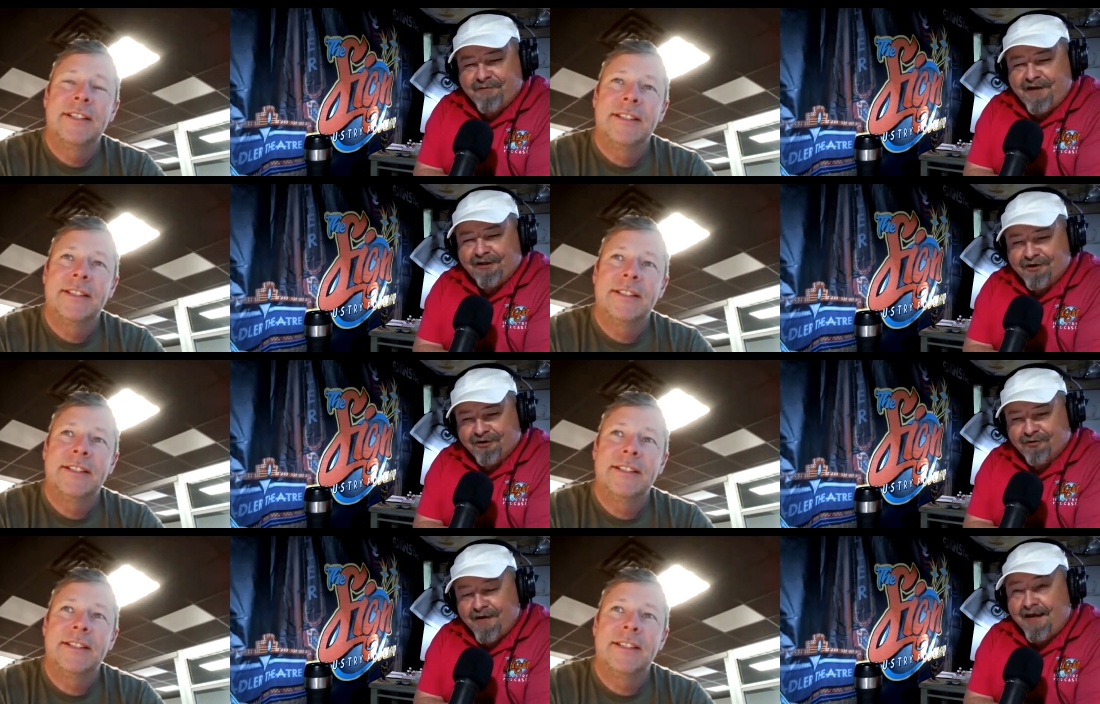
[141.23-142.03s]
Speaker 1: you made
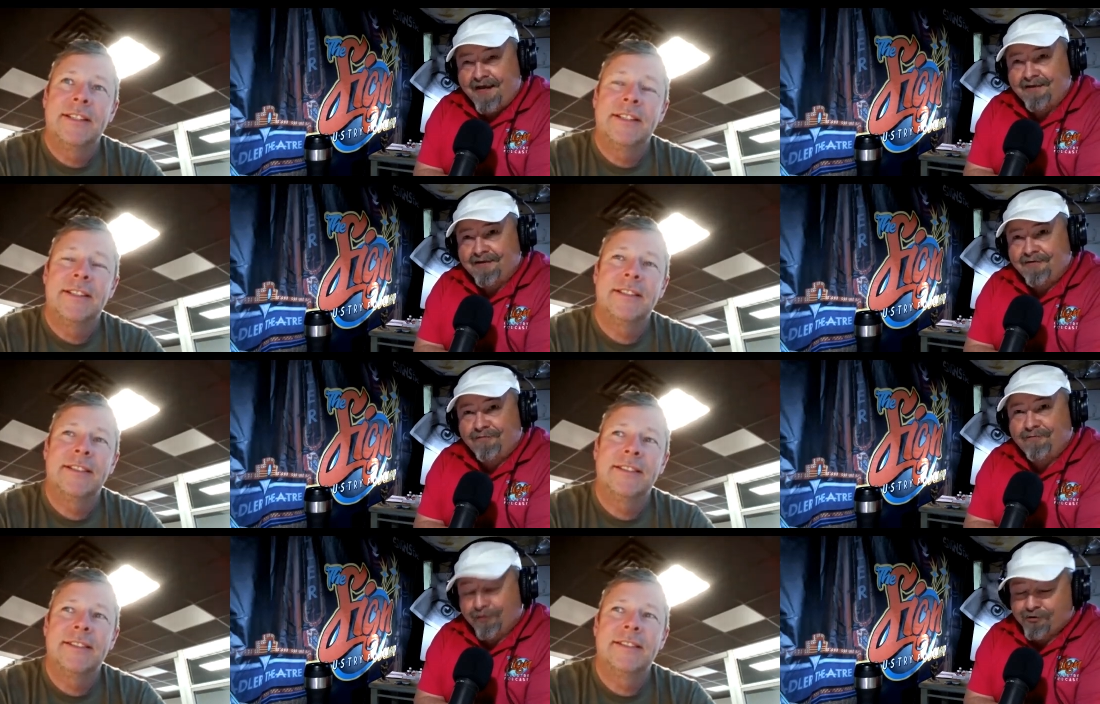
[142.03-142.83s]
along the way,
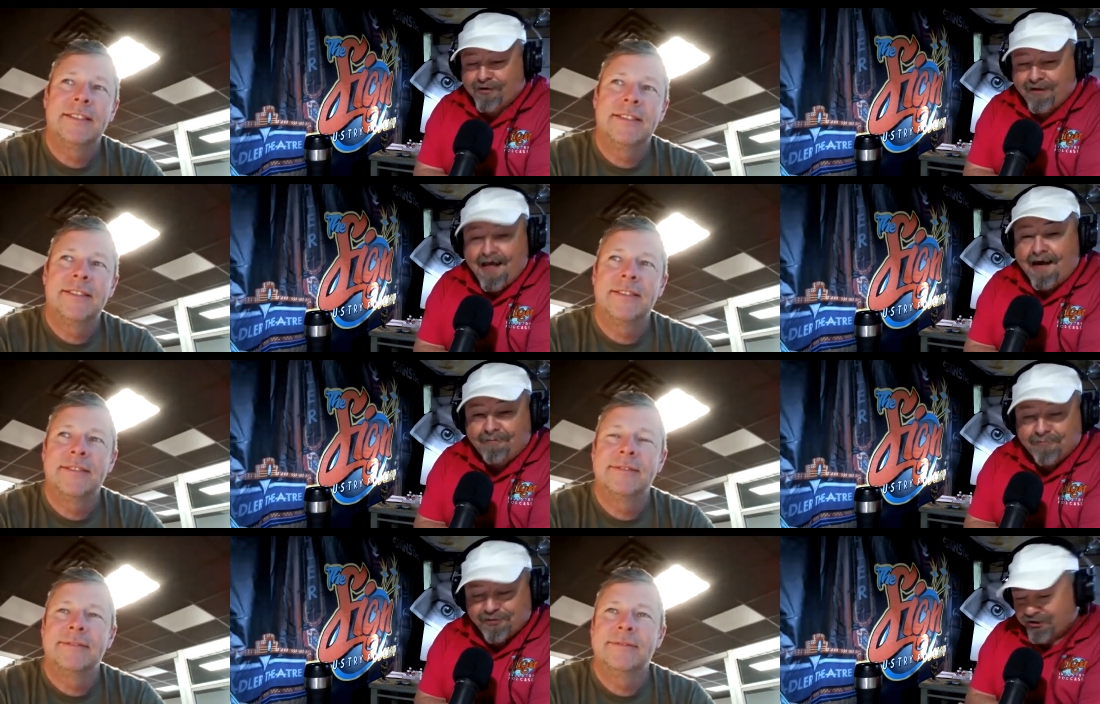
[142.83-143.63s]
you've learned a
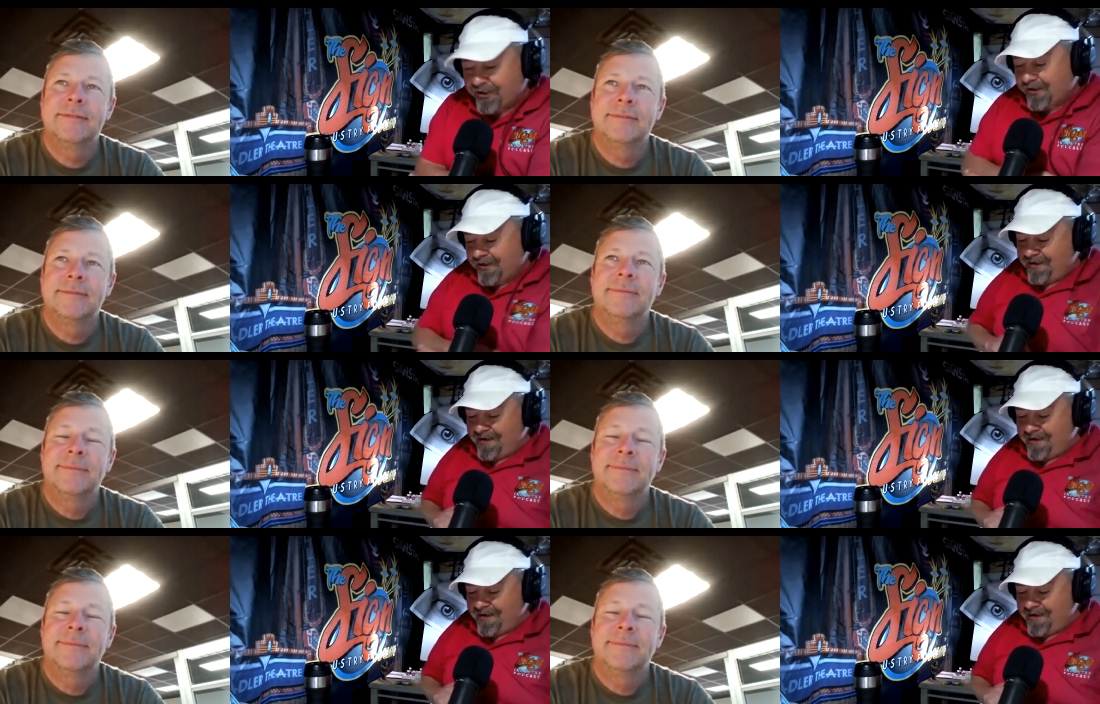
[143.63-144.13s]
lot, I'm sure.